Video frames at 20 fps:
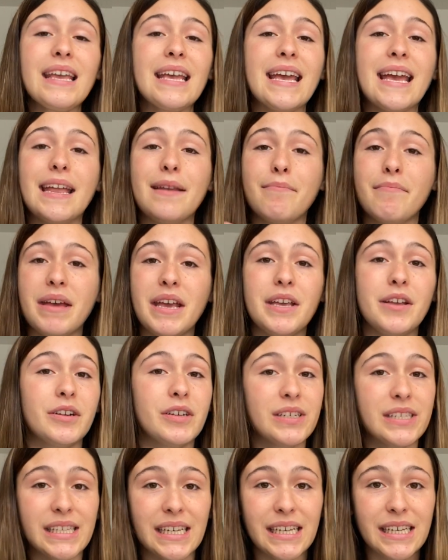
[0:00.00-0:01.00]
admit
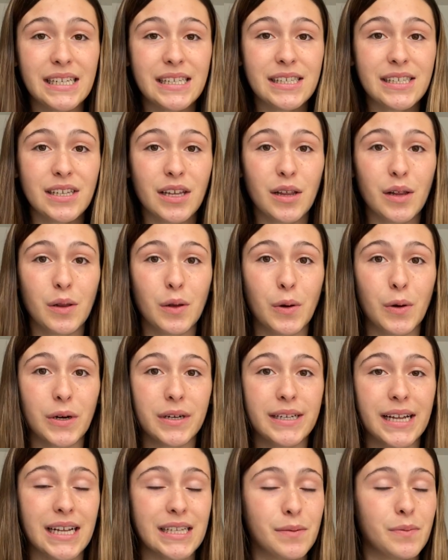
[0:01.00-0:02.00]
your sins to the
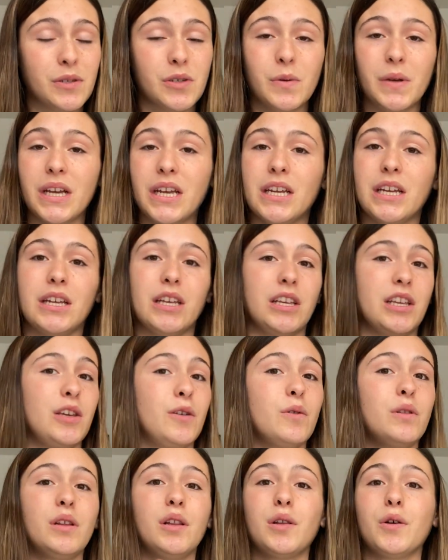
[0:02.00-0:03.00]
Lord. That's between
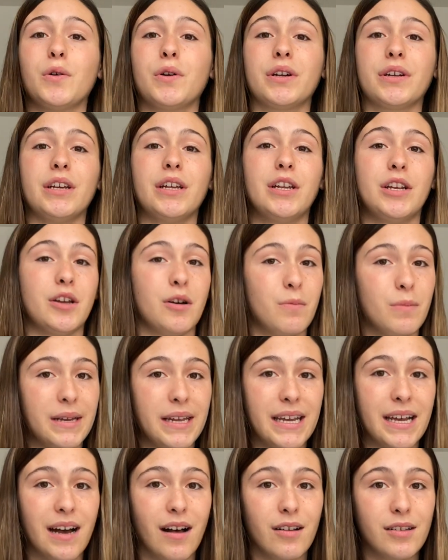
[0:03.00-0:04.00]
you and the Lord,
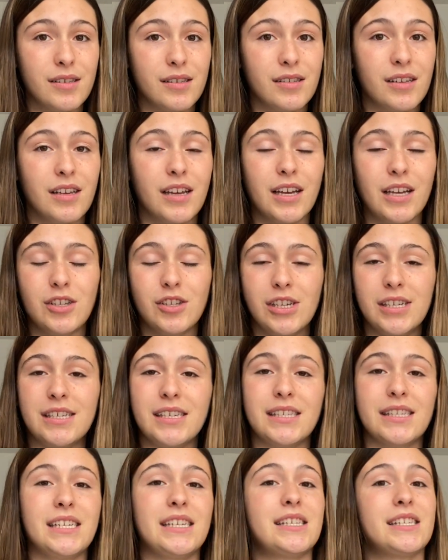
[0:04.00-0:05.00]
nobody else.
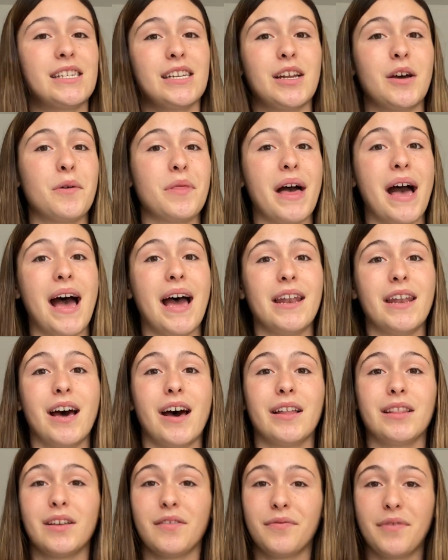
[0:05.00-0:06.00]
Jesus needs to know that,
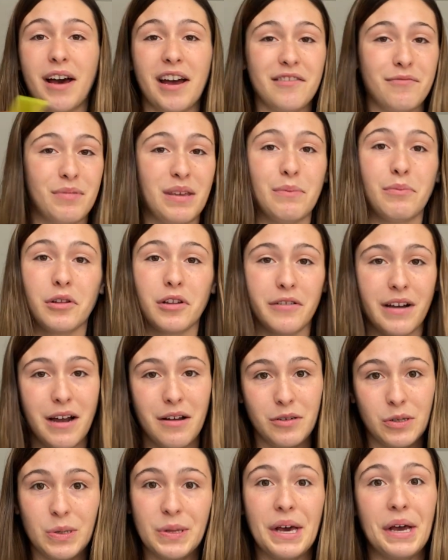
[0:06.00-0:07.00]
not the five people
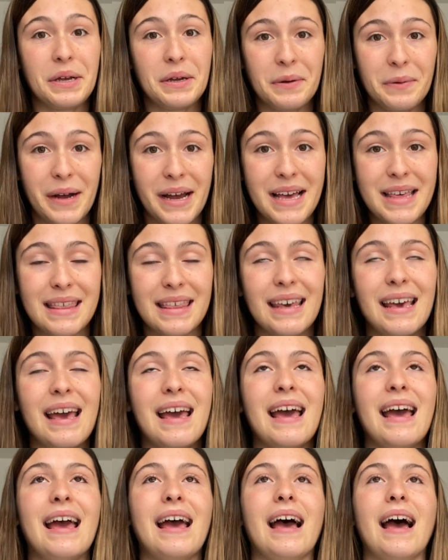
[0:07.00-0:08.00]
around you that you're with.
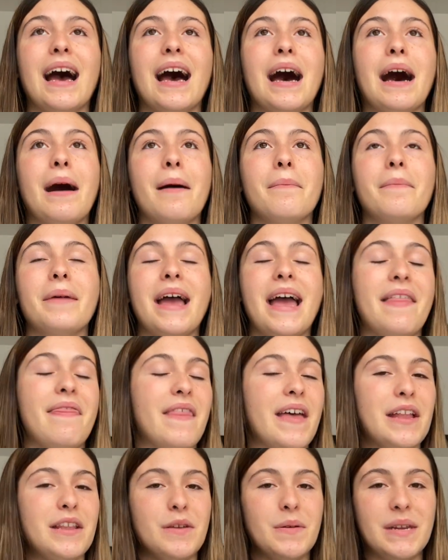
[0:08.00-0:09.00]
Um,
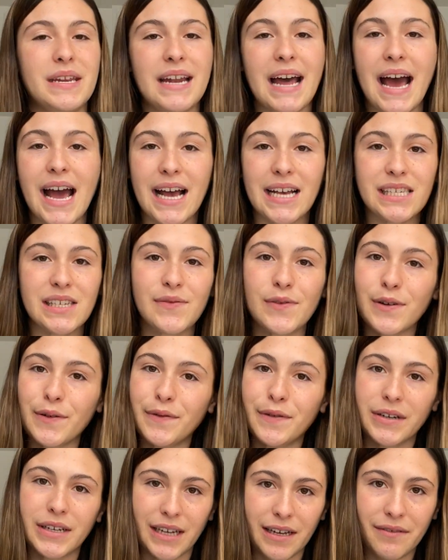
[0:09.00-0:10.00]
and then you need to ask for
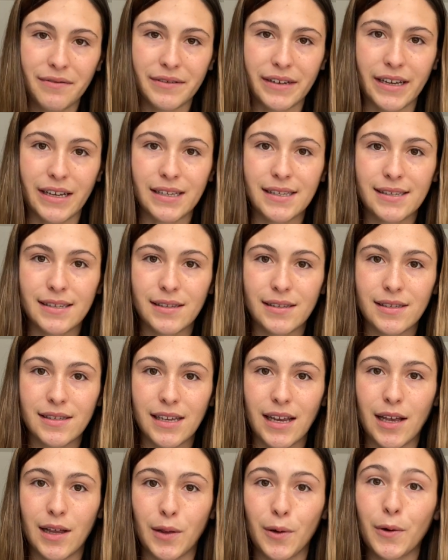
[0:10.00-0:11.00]
forgiveness.
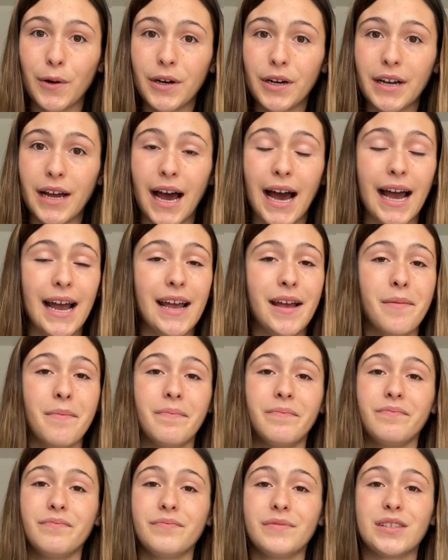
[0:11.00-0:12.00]
Say, Lord, I
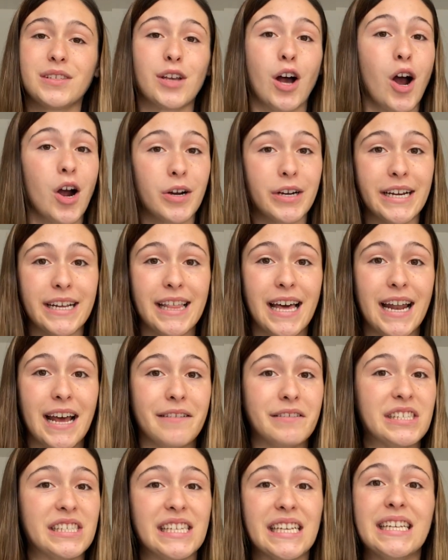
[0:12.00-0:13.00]
am sorry that
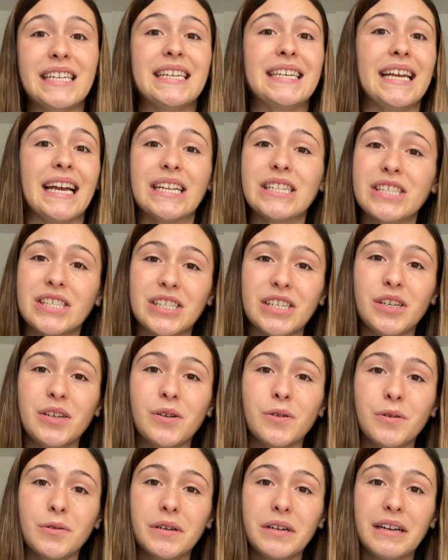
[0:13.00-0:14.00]
I've sinned against
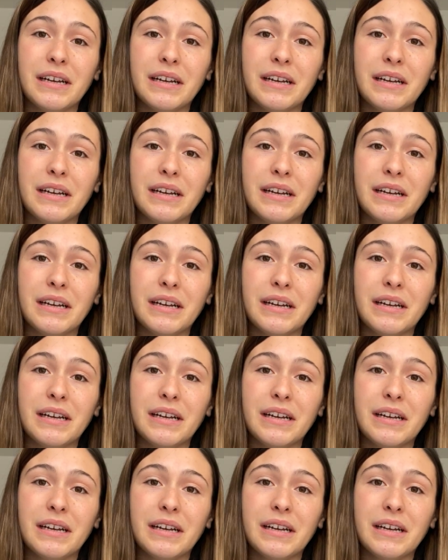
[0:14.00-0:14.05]
you,